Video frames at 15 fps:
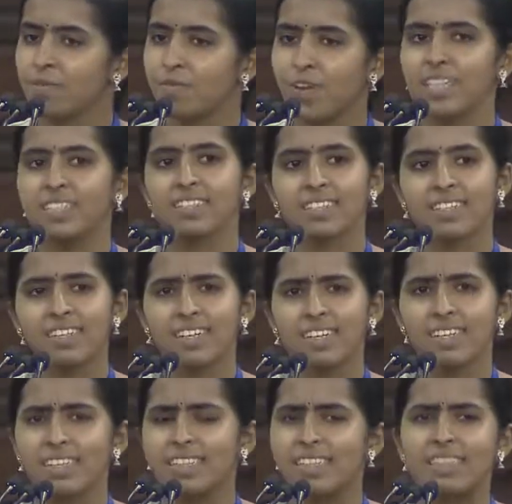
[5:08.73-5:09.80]
Friends,
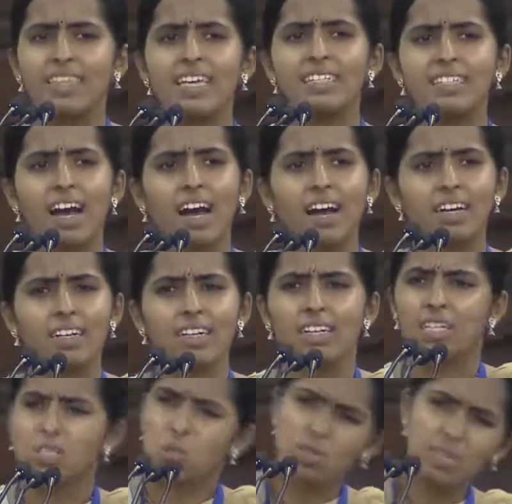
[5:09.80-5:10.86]
these are
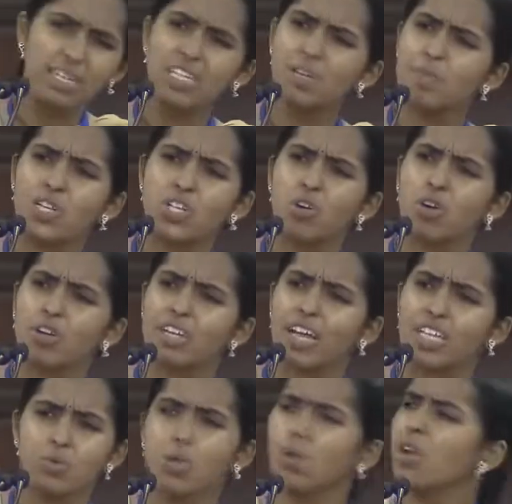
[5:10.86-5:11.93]
those little patriotic
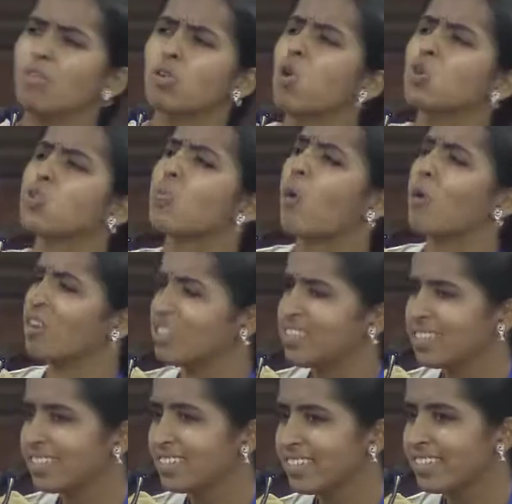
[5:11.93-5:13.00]
ones. We don't have to go to the
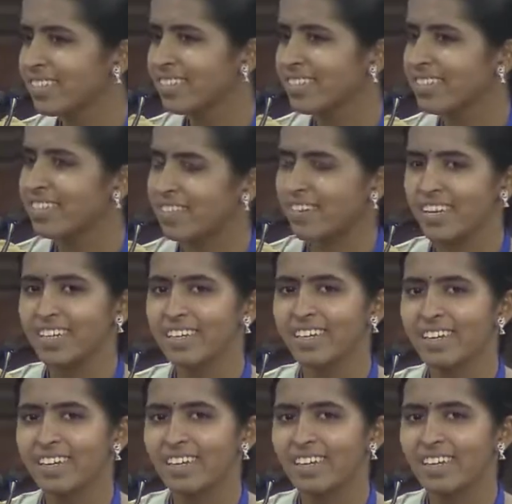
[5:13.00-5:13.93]
borders, right?